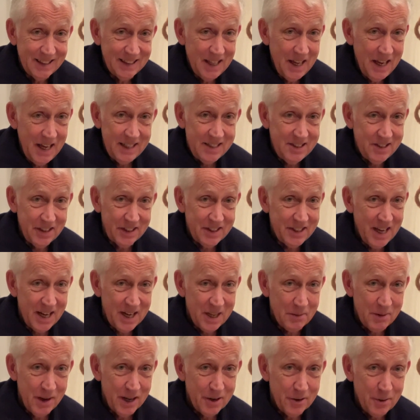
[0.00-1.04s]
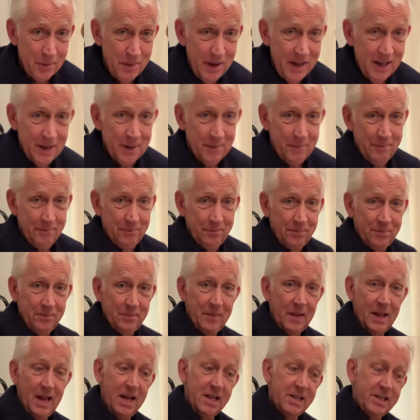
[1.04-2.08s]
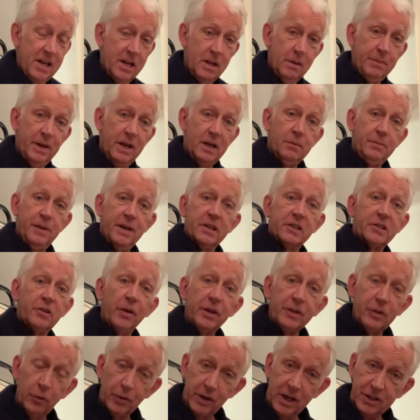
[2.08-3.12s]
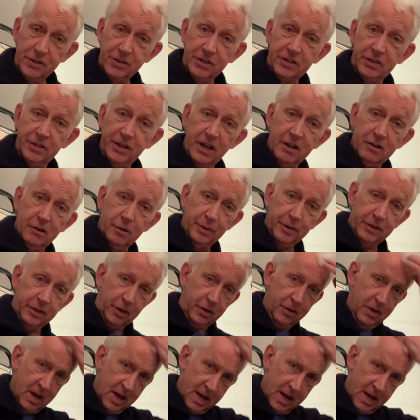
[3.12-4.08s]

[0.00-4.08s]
It's just getting better and better. It's getting better and better. So I thought I'd just share it with you.